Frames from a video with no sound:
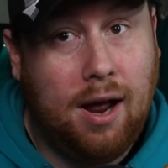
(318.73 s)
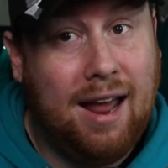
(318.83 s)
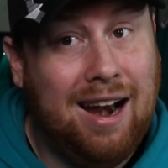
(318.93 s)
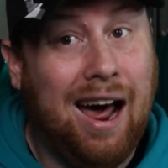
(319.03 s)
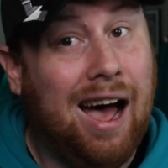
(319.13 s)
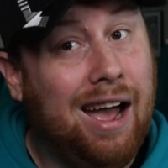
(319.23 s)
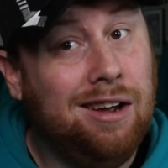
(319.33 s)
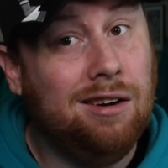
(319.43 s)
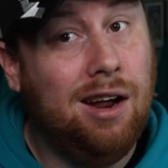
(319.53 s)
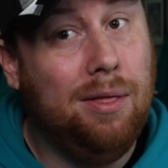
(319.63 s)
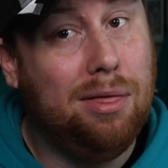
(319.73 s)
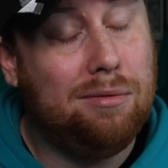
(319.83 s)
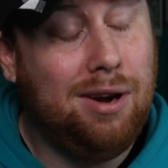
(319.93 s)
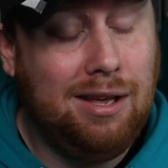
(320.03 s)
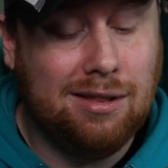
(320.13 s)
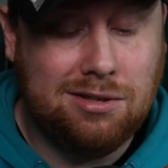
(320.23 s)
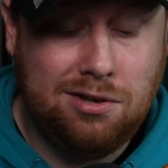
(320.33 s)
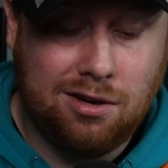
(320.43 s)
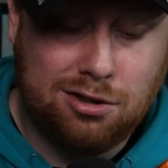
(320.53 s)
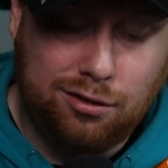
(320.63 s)
I had it higher at 3. This
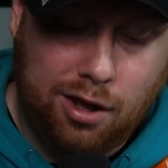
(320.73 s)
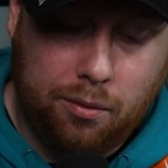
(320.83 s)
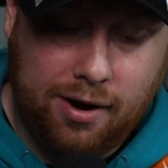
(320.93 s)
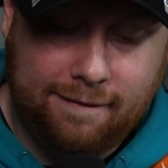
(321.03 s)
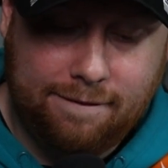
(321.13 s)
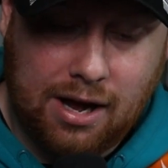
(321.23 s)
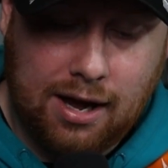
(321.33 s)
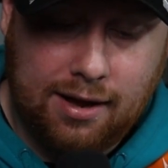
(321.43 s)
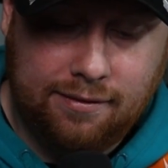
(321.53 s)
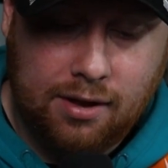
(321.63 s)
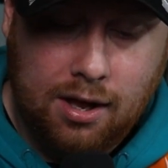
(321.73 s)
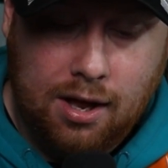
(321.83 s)
year it's lower at 5.